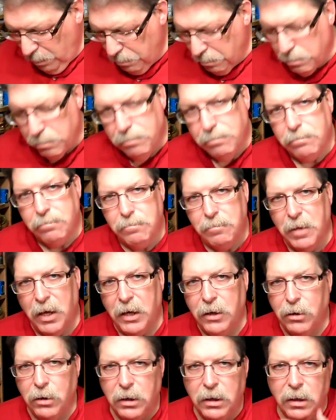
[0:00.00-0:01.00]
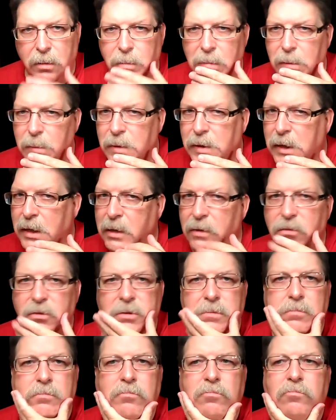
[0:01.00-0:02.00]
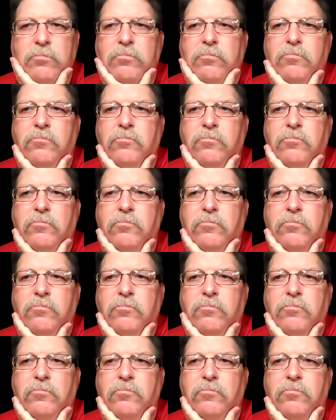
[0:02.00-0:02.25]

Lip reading: I could get BBS.